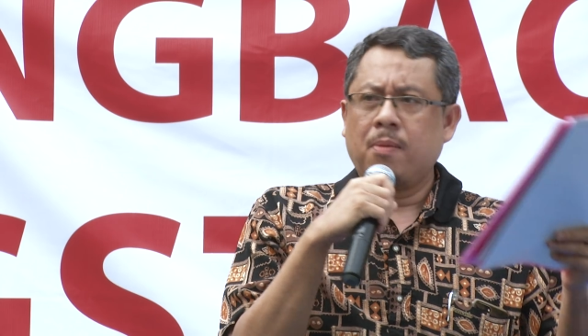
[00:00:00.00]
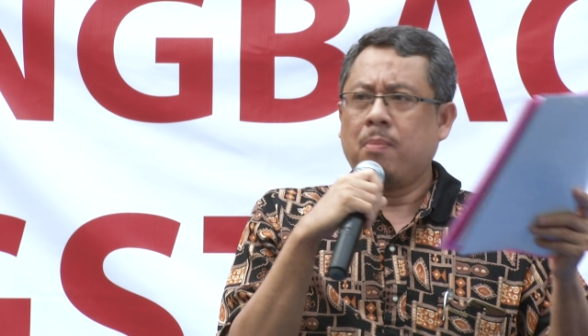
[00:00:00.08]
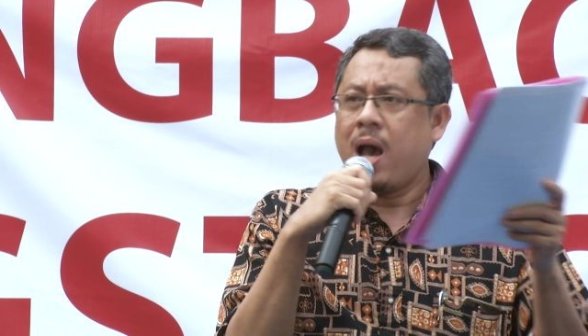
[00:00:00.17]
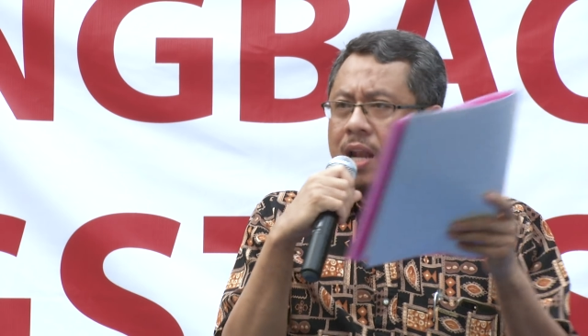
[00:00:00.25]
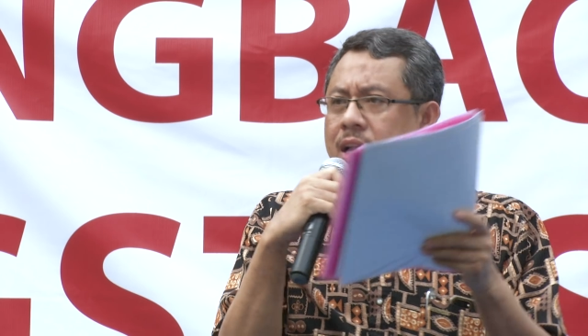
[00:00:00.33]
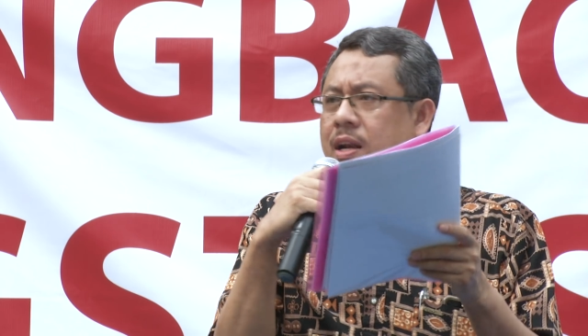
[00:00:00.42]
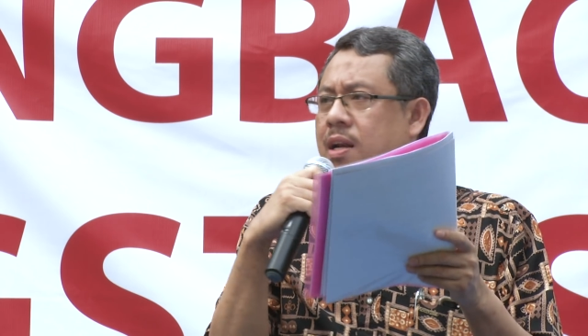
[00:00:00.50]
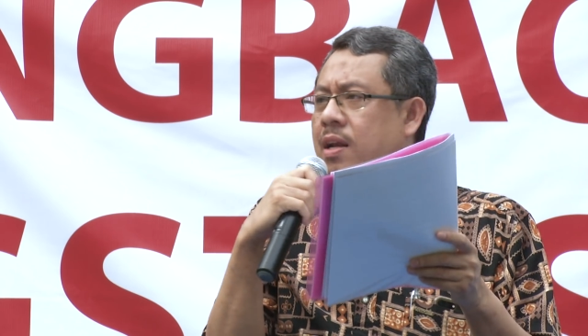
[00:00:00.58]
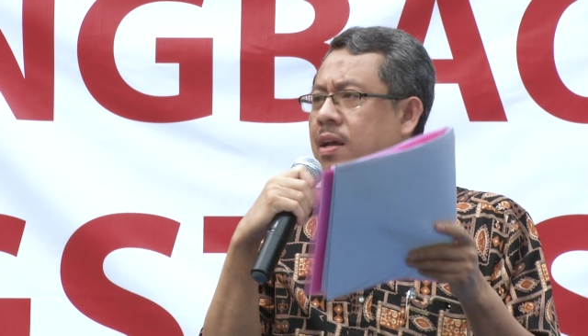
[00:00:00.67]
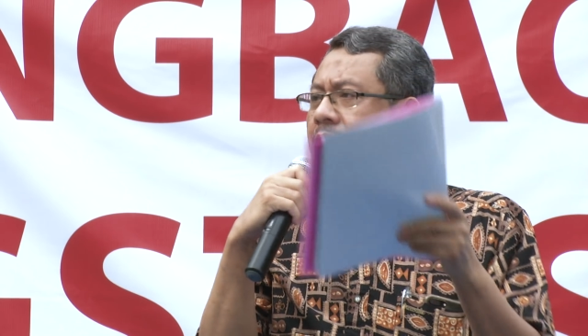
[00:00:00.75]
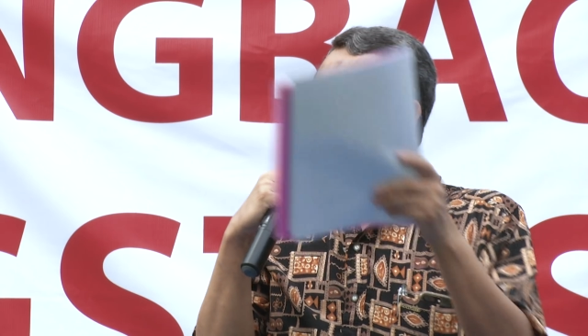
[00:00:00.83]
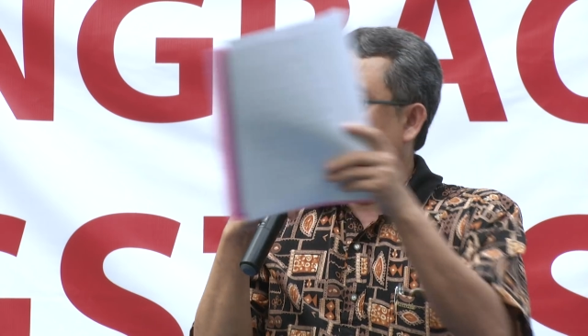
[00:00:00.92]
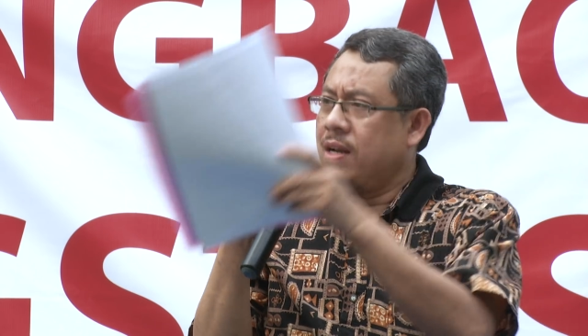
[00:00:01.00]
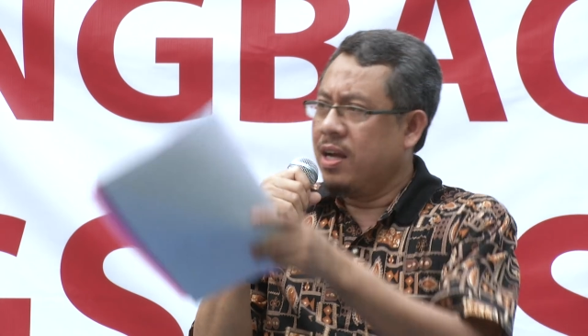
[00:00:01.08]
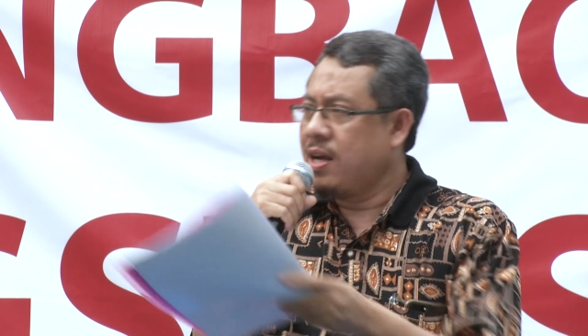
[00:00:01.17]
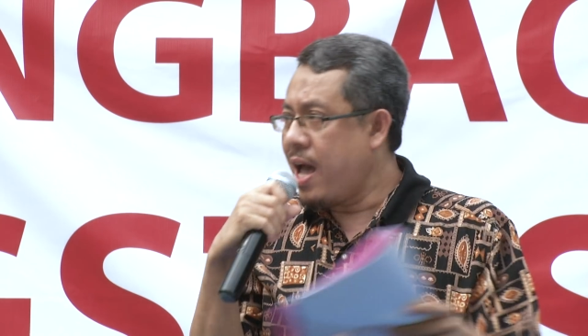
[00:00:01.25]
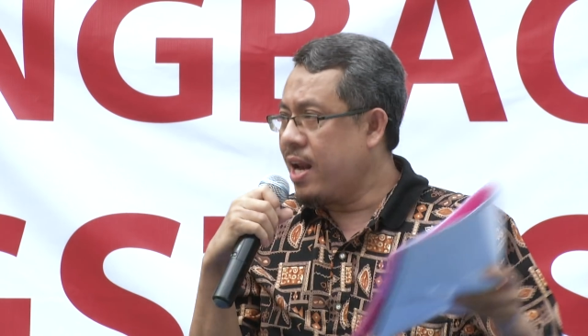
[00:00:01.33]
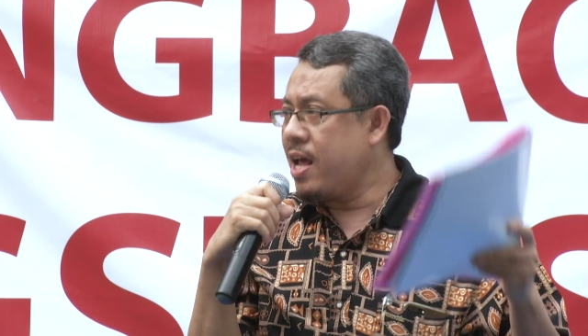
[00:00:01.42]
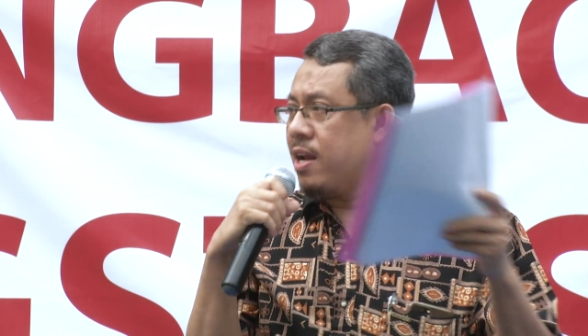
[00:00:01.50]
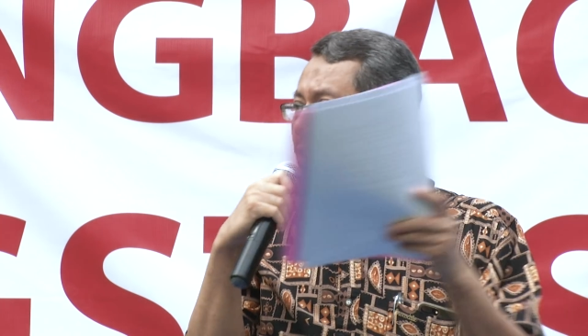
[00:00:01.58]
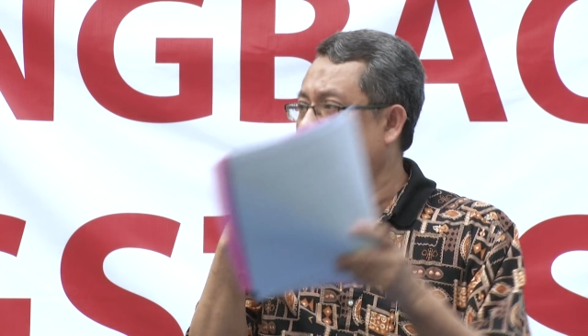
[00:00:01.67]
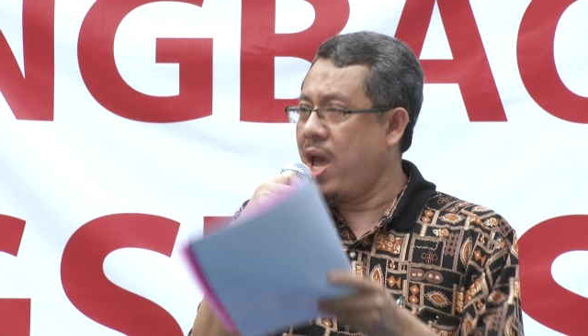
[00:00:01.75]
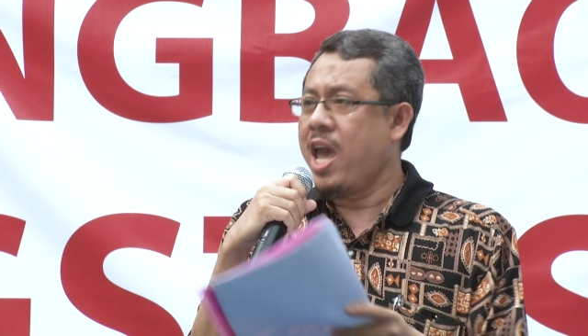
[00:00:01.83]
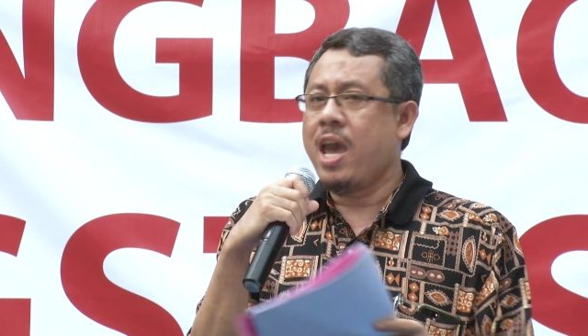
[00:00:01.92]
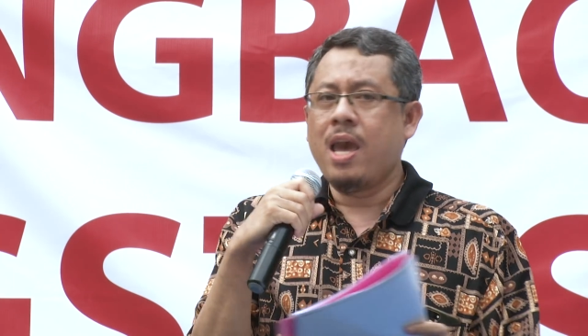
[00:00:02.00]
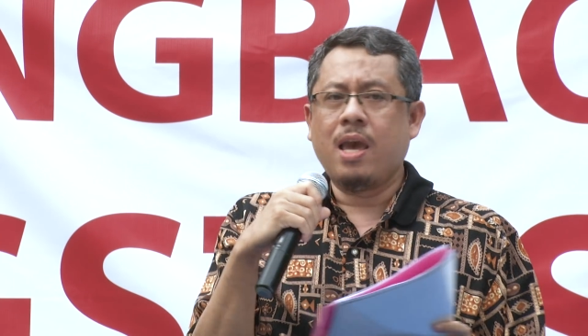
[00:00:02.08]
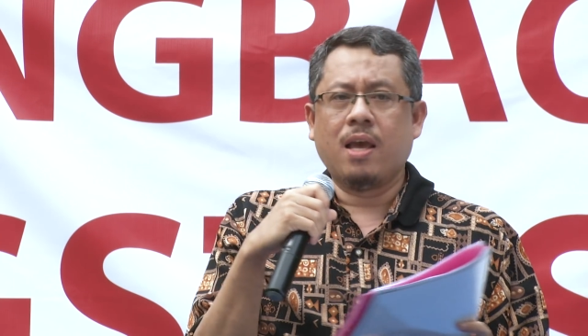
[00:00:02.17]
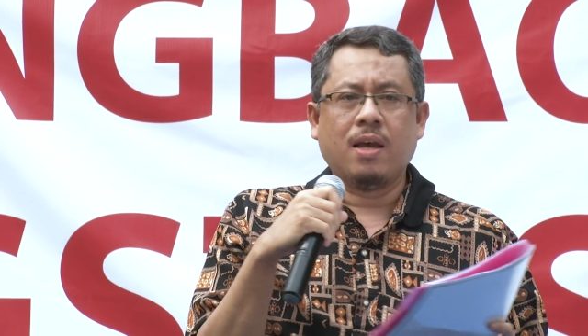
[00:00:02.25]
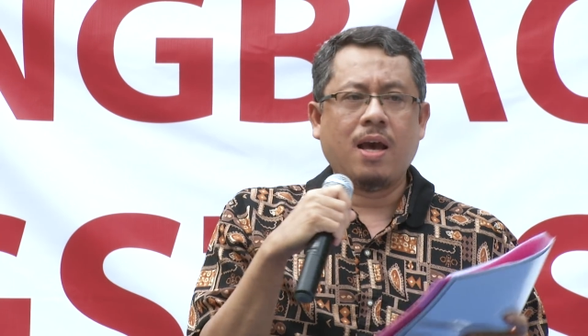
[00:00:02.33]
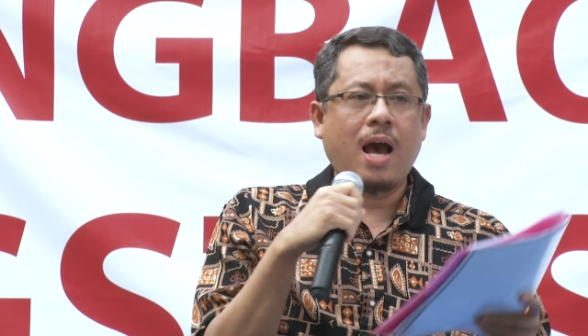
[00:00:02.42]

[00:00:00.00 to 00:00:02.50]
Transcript: But the current way,